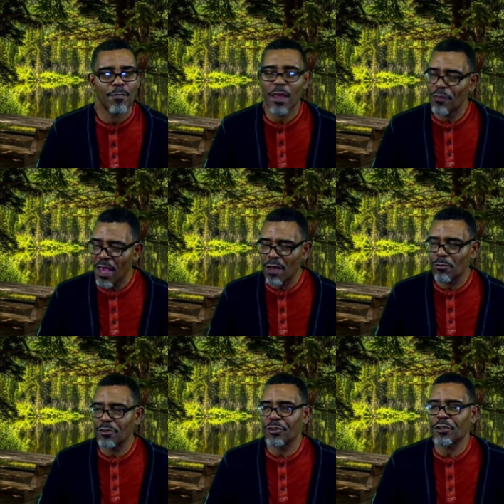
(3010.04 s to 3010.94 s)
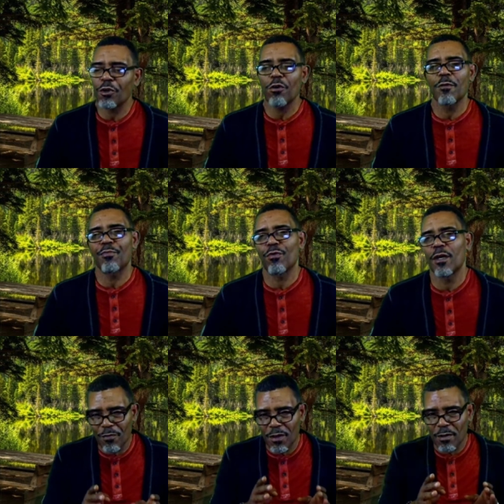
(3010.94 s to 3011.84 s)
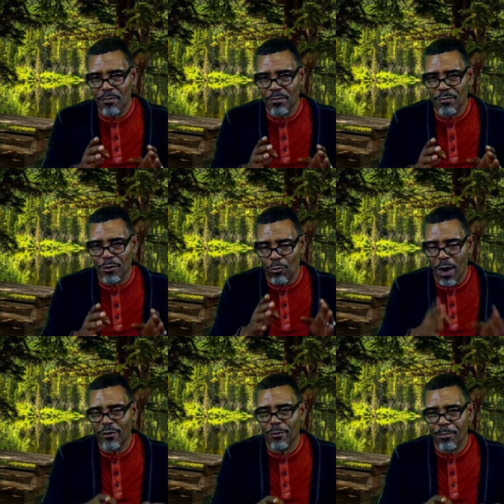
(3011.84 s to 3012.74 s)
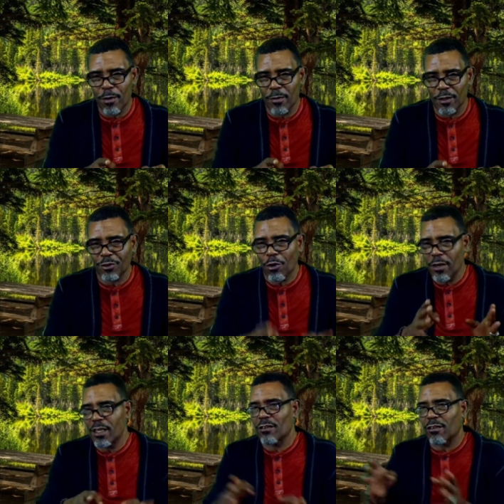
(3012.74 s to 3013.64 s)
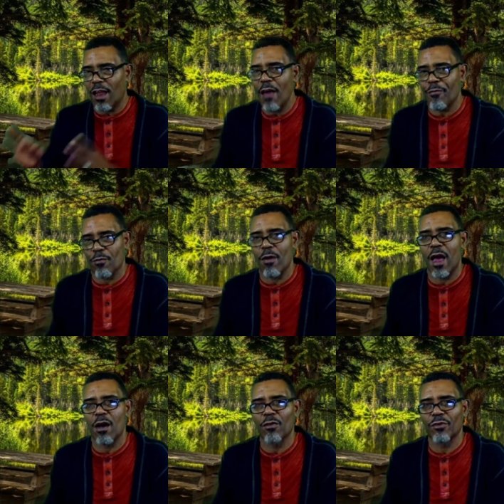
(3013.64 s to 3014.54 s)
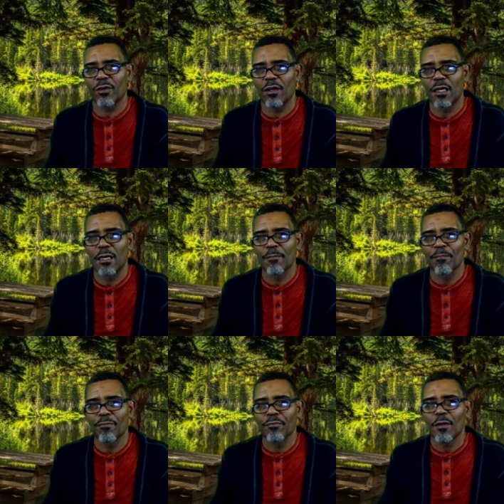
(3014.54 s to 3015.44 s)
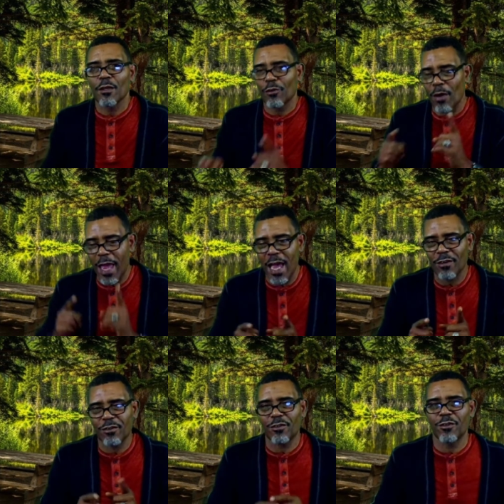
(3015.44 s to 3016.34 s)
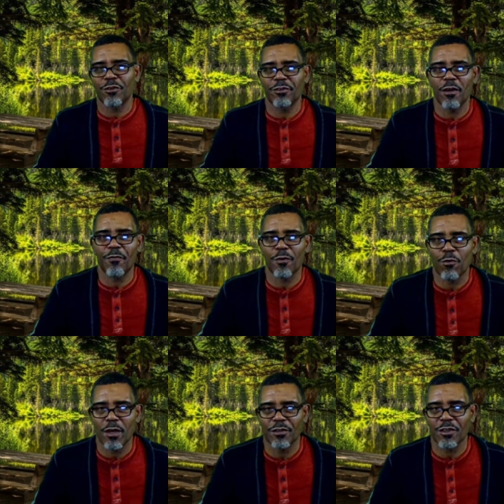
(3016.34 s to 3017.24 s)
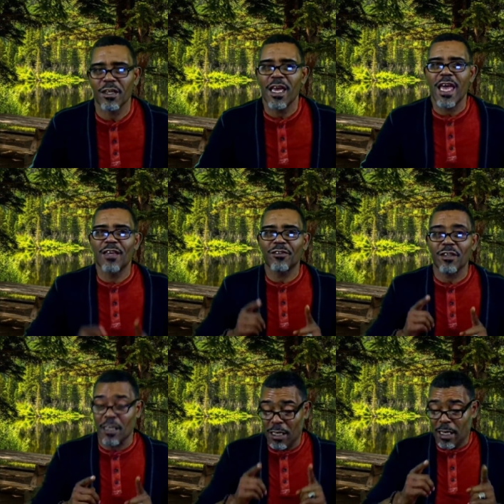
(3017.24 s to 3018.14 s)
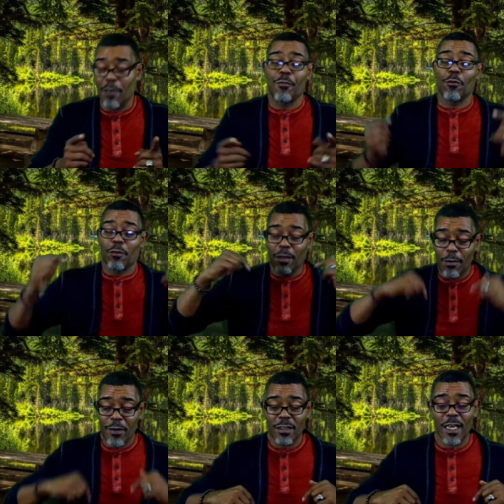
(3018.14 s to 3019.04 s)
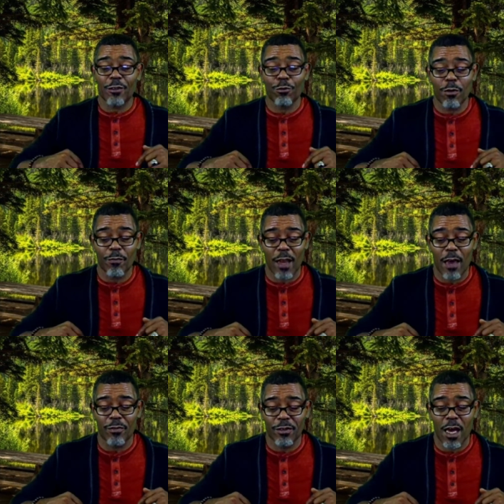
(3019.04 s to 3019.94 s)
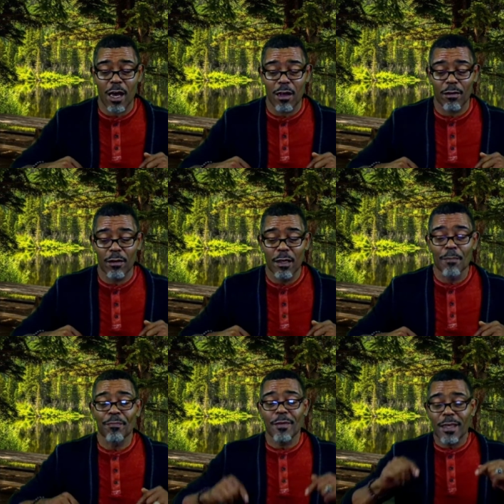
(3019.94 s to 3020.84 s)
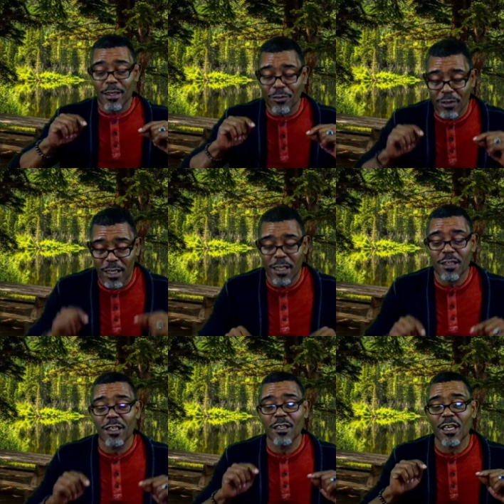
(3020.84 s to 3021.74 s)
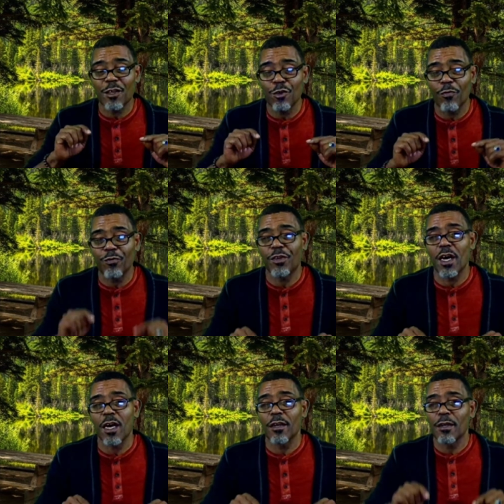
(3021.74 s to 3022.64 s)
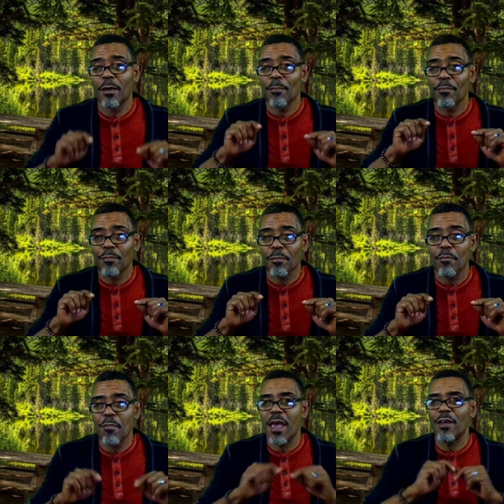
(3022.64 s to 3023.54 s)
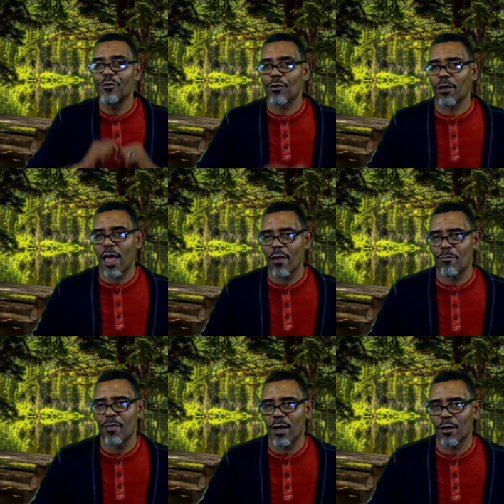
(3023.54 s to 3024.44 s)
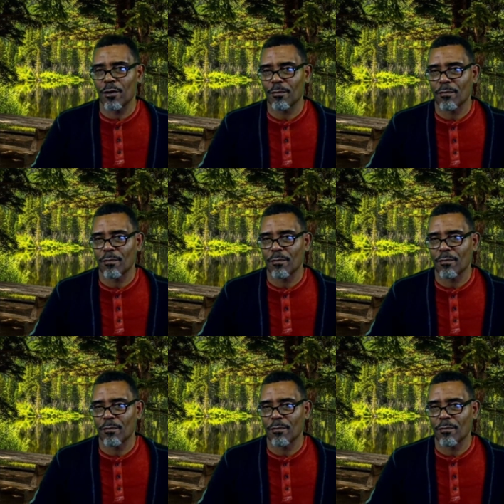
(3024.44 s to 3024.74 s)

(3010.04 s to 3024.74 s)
And that was the turning point, the, the white supremacist turning his life around. So ask yourself the question, has if you're living that sort of lifestyle, is anything that you've done made your life better.